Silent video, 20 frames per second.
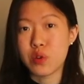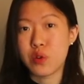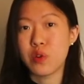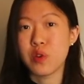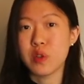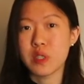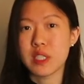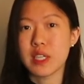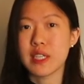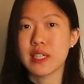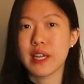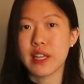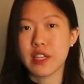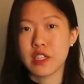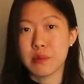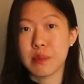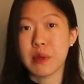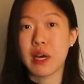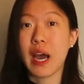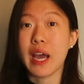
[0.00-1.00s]
cruelty that
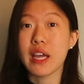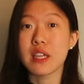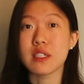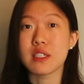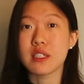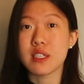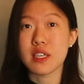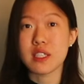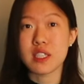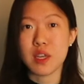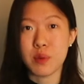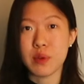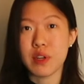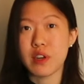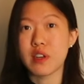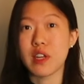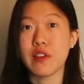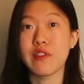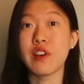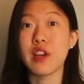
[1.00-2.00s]
is behind the scene that we
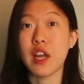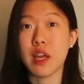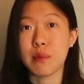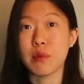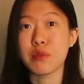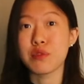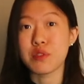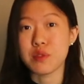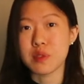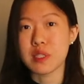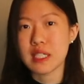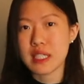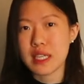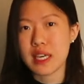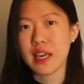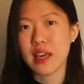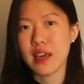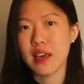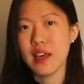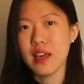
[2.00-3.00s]
are never able to
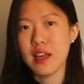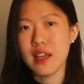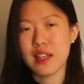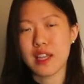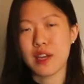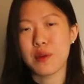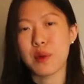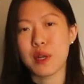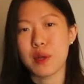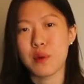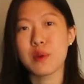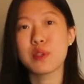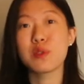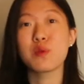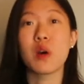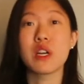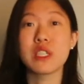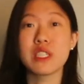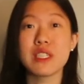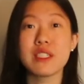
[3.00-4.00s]
see. Like when I was
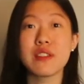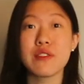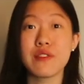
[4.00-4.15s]
watching